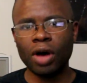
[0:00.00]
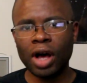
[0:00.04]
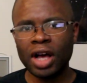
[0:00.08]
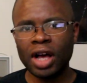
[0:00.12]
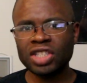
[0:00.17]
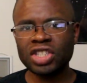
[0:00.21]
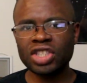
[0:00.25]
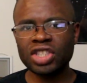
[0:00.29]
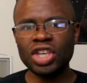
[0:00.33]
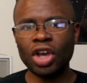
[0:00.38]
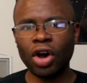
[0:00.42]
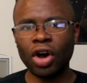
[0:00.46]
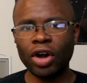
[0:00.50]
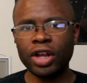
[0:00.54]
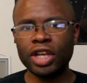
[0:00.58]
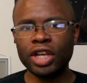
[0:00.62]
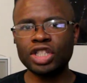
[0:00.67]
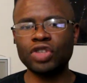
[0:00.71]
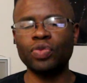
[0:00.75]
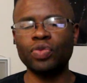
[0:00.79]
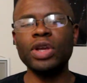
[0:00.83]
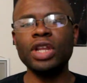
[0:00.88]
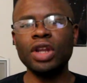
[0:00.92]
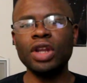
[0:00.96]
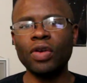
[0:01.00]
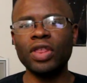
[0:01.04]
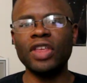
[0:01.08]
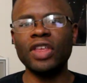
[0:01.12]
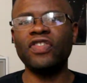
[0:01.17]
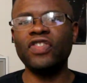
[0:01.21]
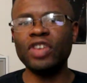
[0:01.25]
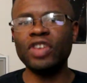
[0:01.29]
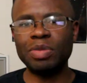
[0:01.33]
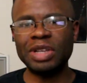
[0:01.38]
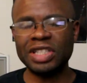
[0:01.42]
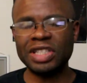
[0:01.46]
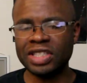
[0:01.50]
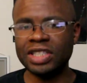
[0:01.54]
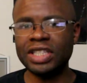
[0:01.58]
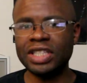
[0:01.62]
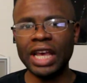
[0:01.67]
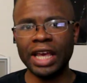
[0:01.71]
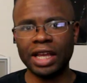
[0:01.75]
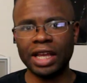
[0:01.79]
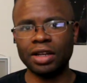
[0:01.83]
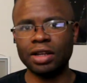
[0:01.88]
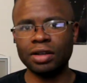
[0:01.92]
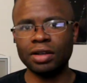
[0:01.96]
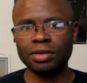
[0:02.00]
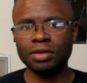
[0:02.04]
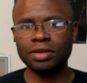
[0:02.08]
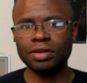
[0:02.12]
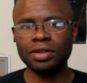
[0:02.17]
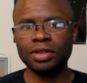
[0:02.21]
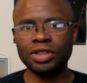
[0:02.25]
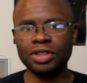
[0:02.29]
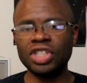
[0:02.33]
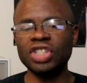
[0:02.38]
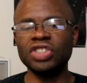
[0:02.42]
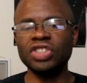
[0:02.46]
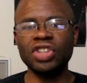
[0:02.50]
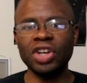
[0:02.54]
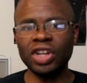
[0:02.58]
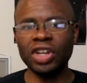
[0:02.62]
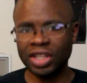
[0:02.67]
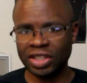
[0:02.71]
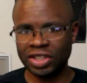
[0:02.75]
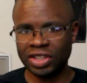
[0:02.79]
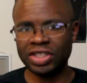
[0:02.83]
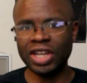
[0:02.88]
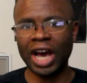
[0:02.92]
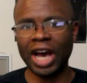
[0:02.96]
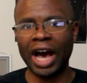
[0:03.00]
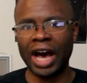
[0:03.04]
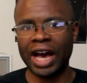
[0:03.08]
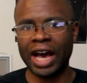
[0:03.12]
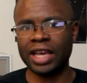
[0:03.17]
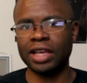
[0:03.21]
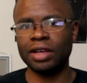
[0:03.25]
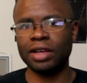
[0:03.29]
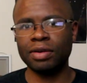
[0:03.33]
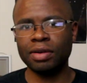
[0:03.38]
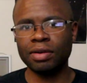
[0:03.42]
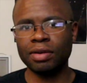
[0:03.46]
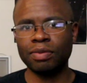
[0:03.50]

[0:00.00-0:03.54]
us the audience, we know that Phoebe's dead. She's gonna die.